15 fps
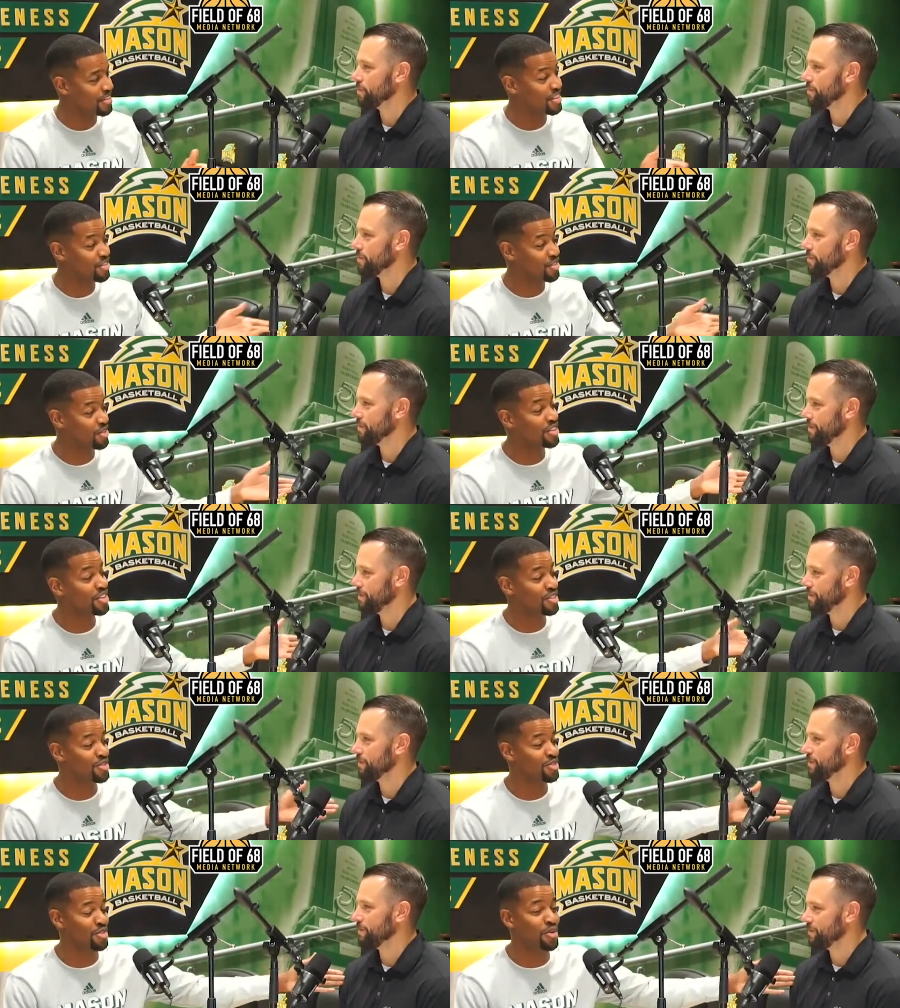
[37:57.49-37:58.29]
Speaker 1: the, the,
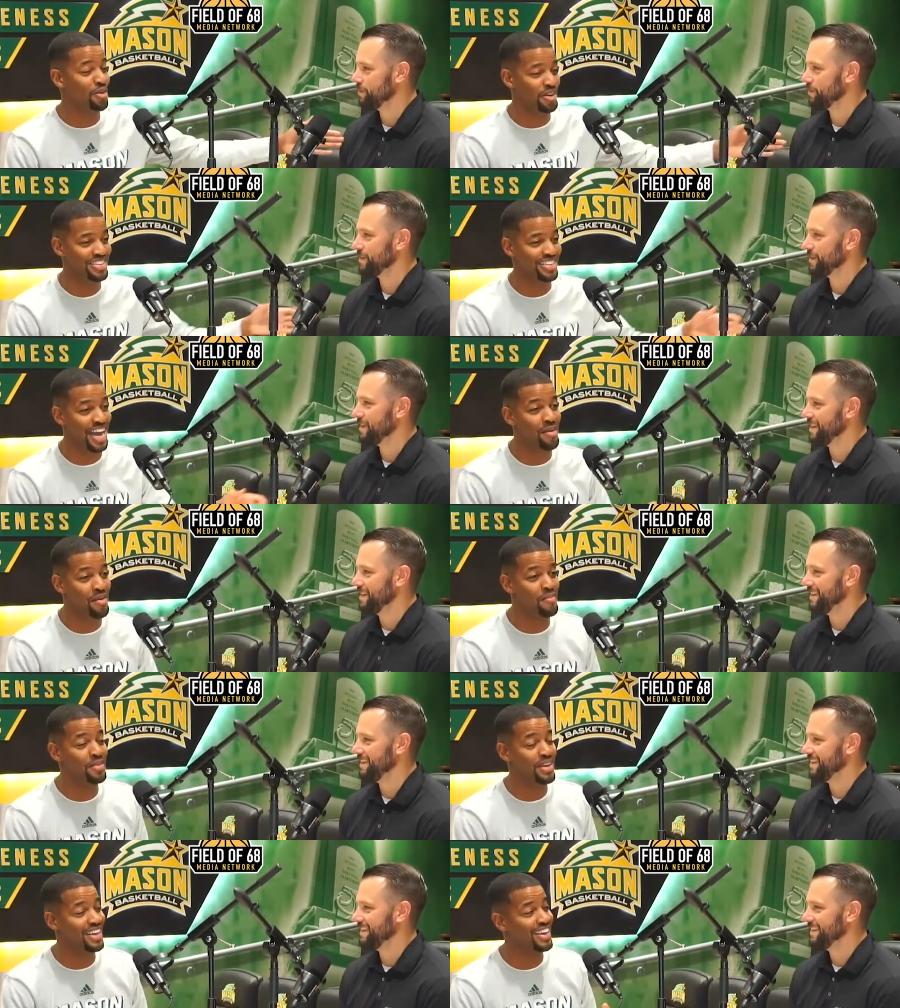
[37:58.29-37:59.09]
thesaurus yeah. I'm,
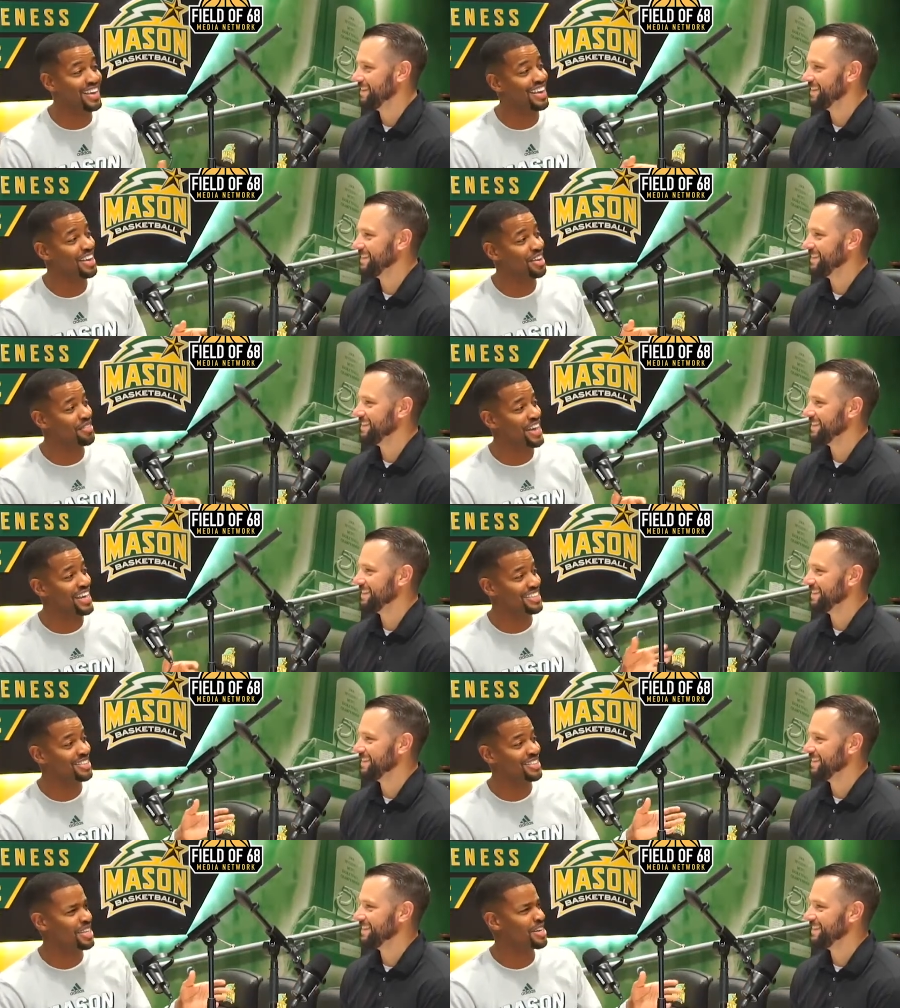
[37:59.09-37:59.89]
I'm, the king of
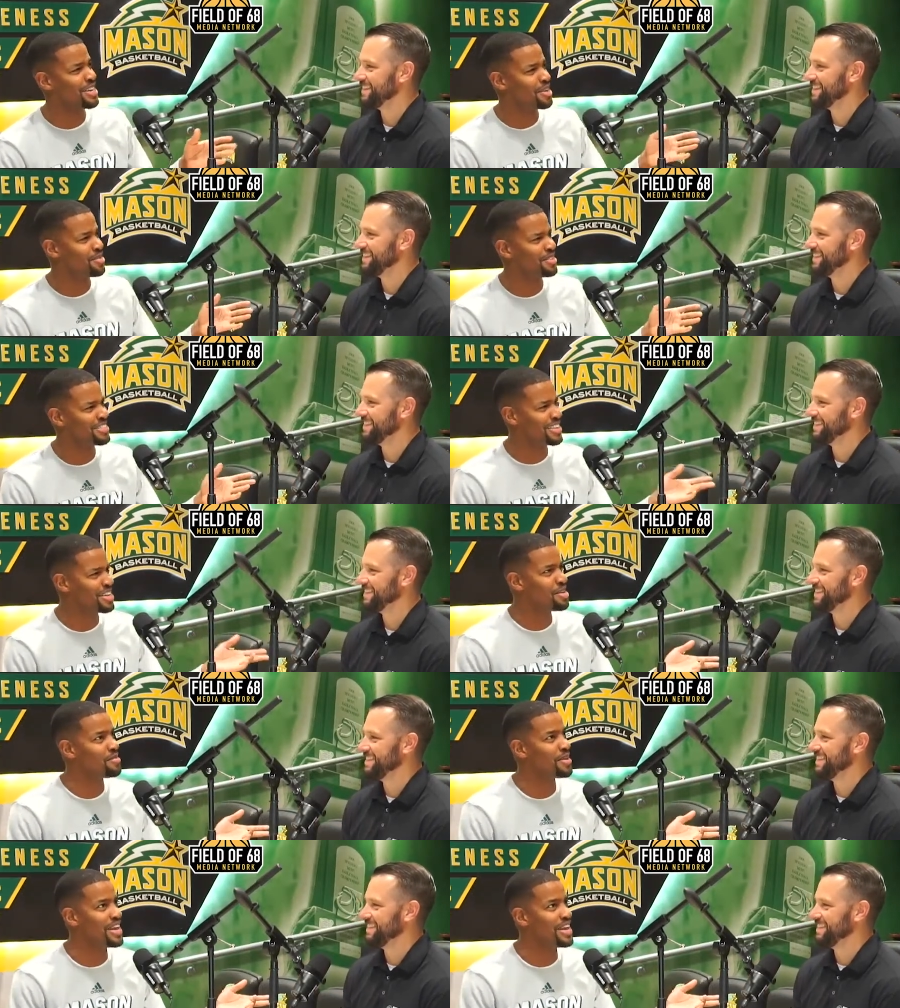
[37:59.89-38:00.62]
ant- synonym synonym or